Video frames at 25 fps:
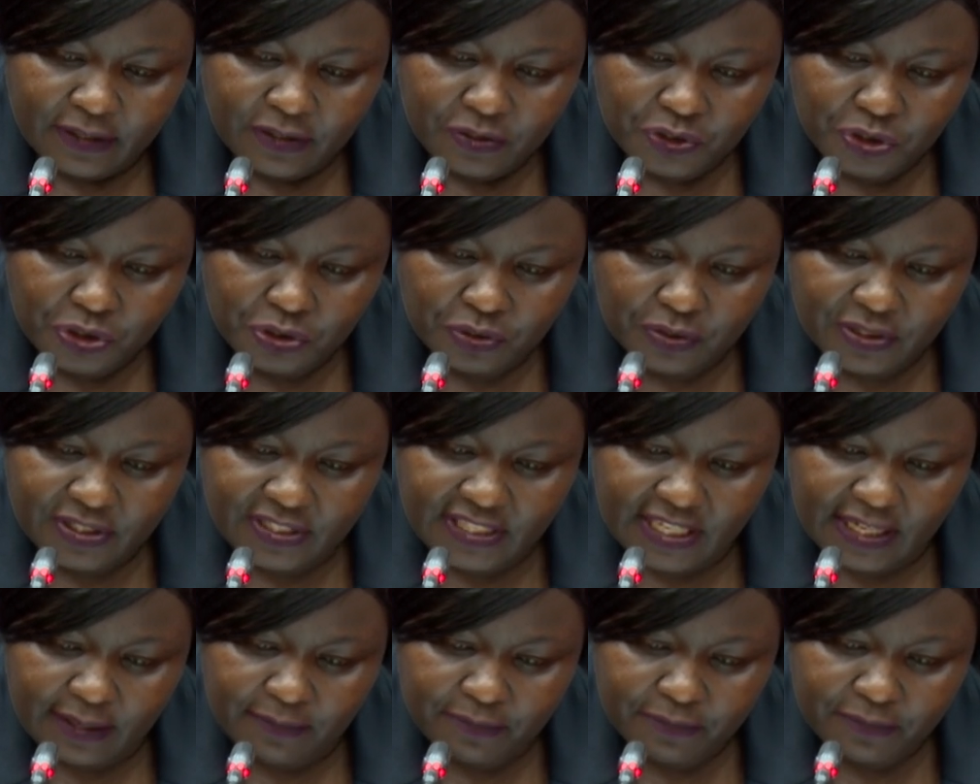short
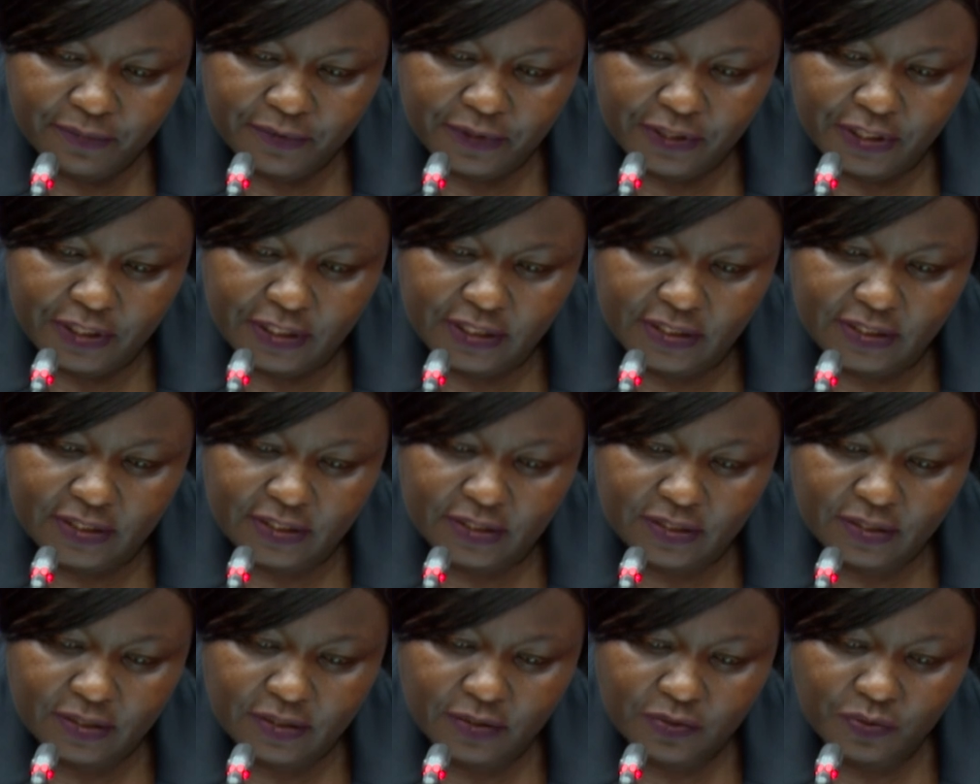term
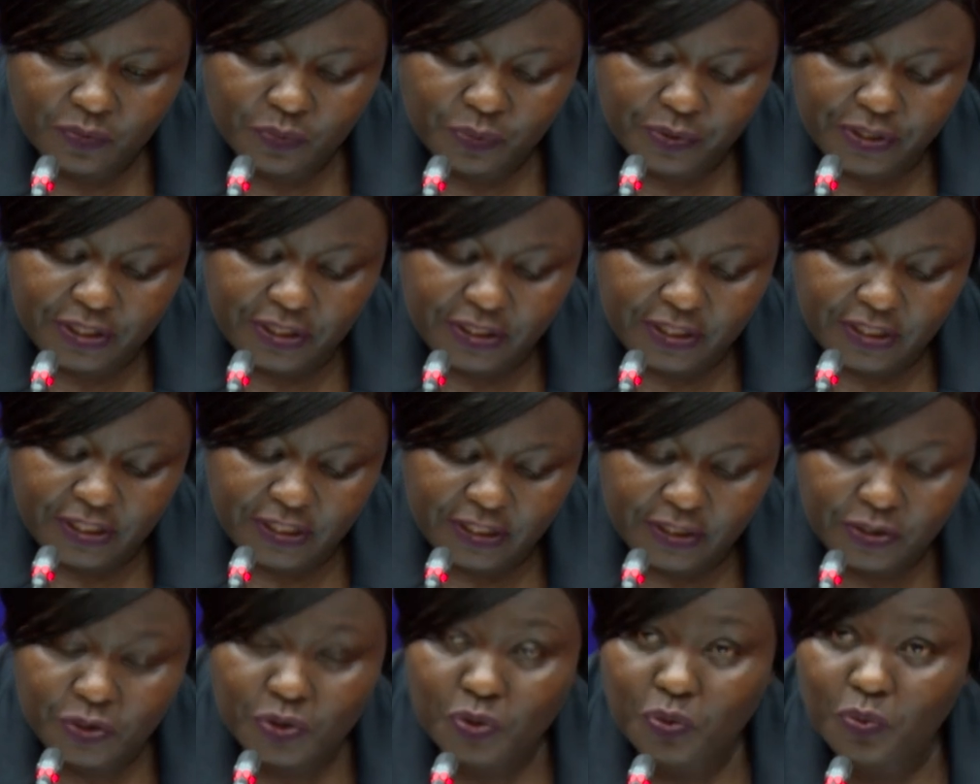is we
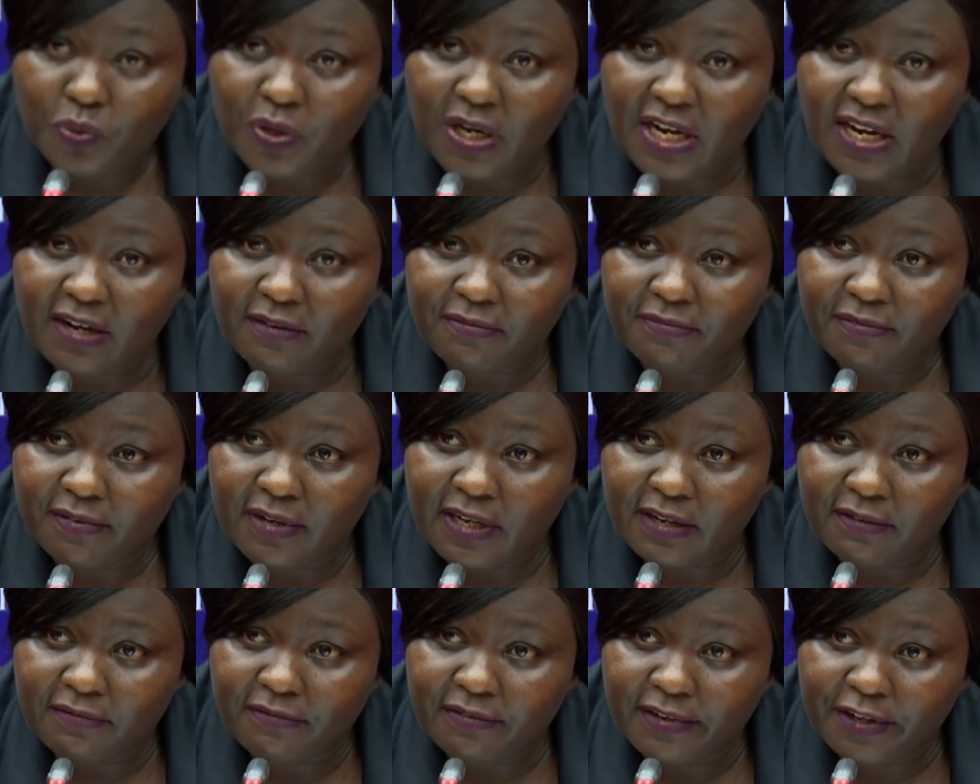need to have
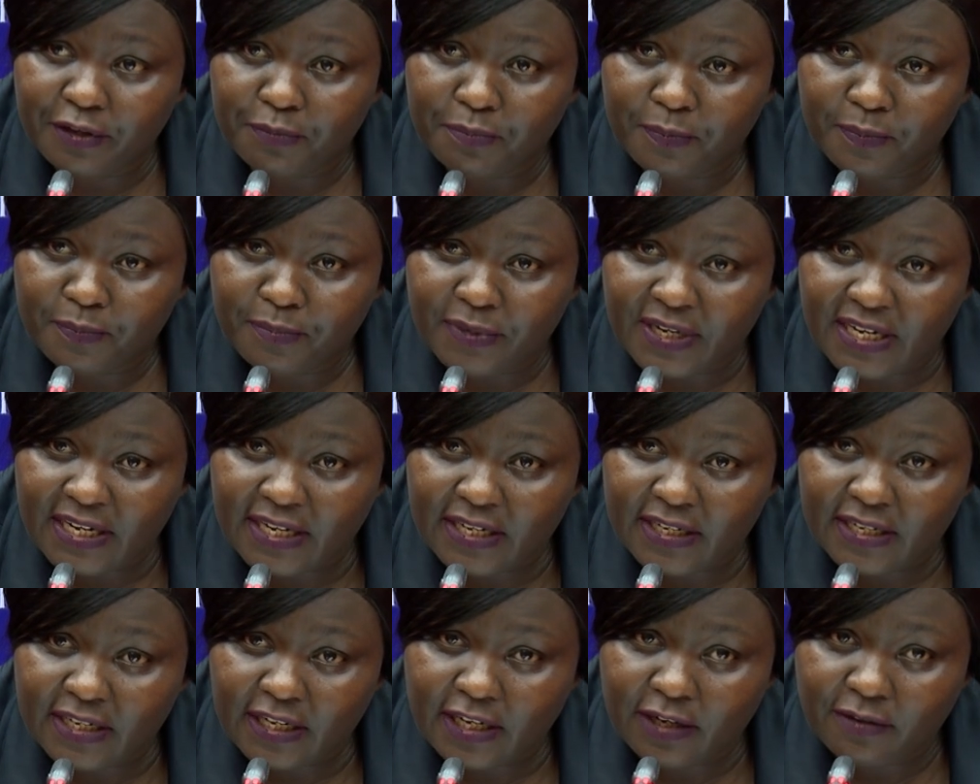a
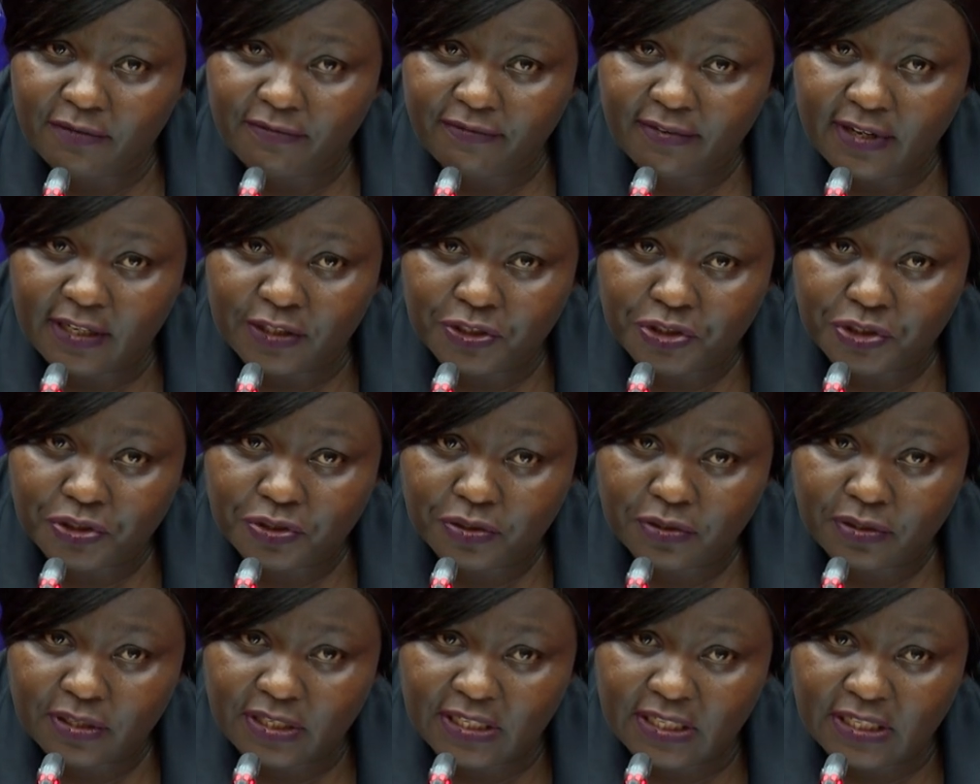vibrant and
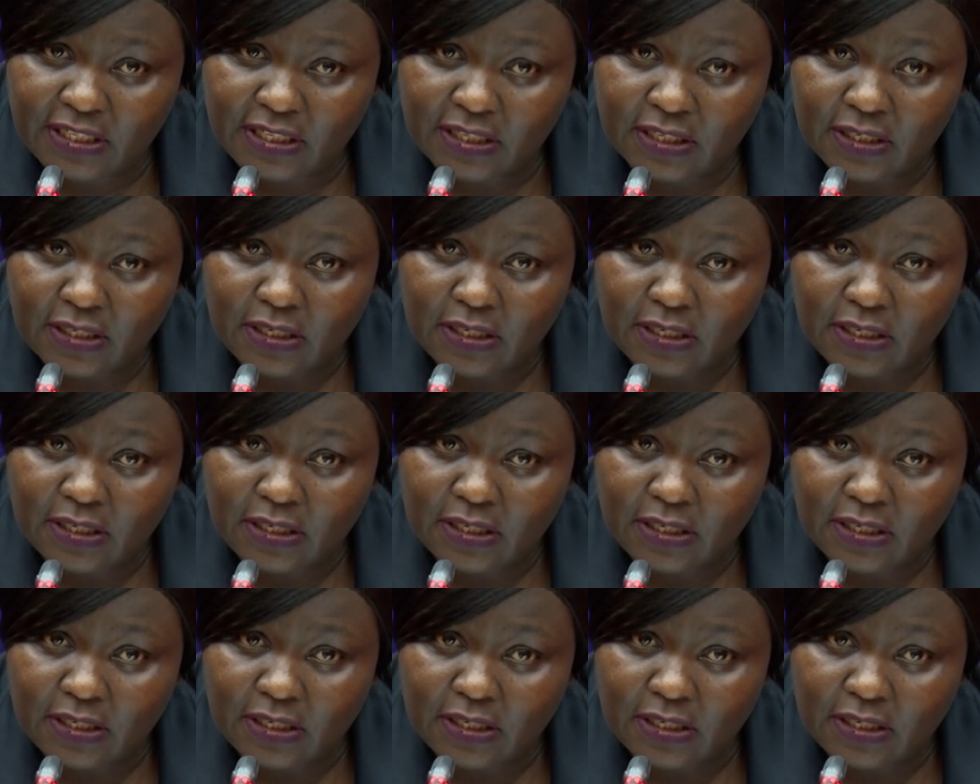functioning